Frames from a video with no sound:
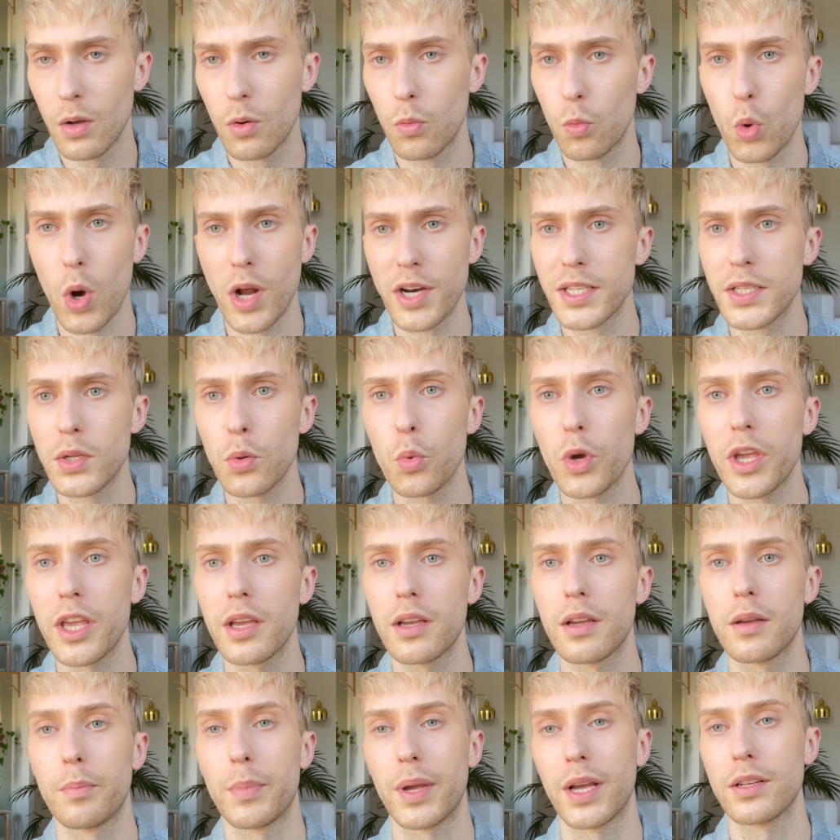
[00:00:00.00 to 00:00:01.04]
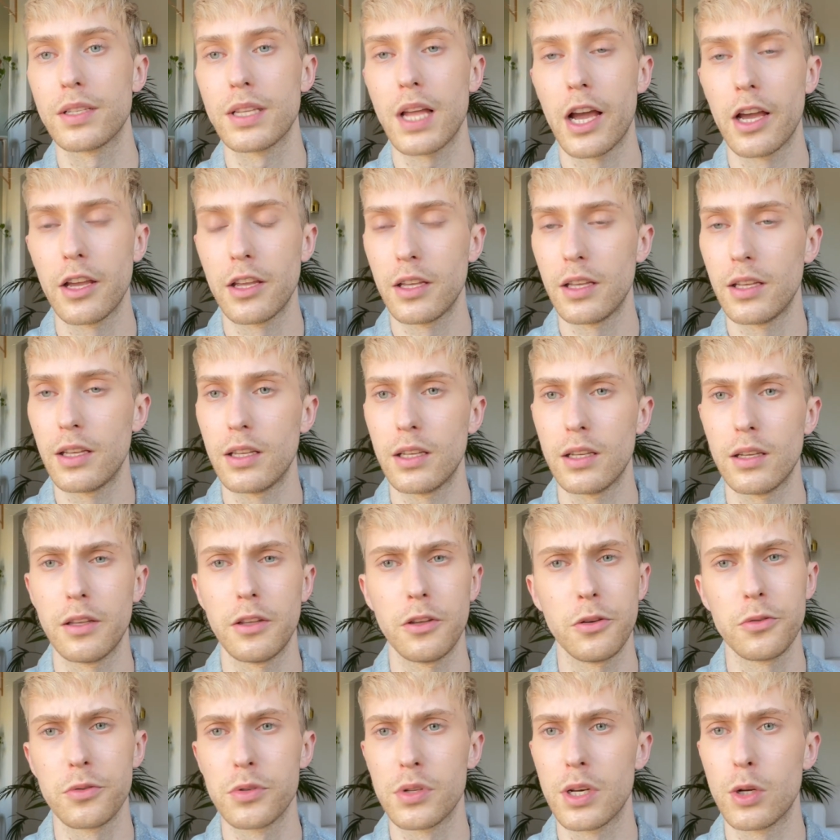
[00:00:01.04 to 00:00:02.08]
once a week because I
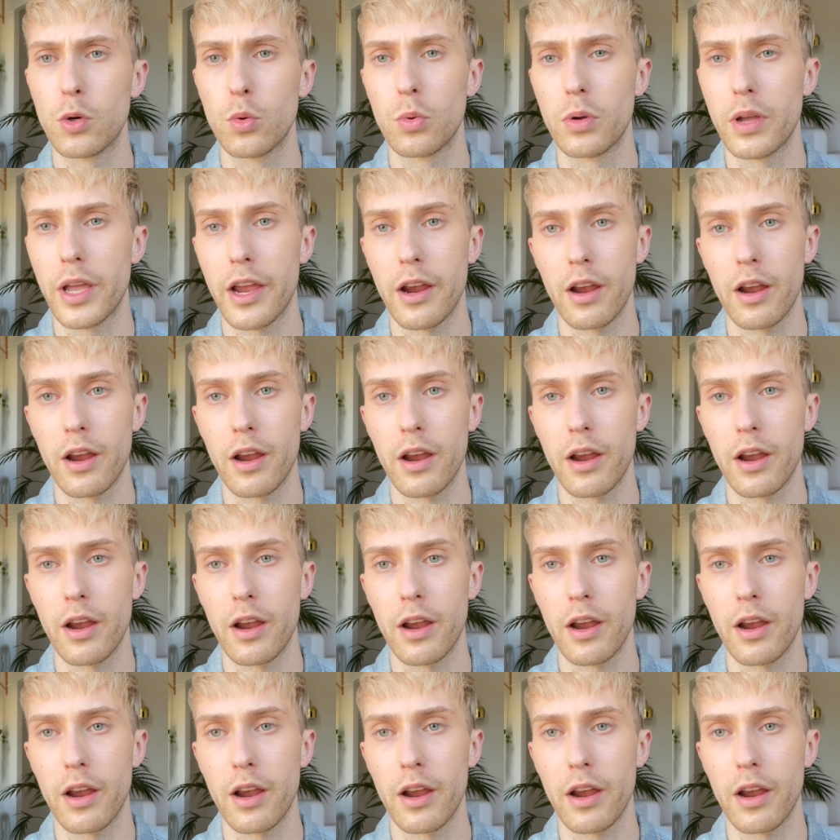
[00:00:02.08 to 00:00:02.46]
usually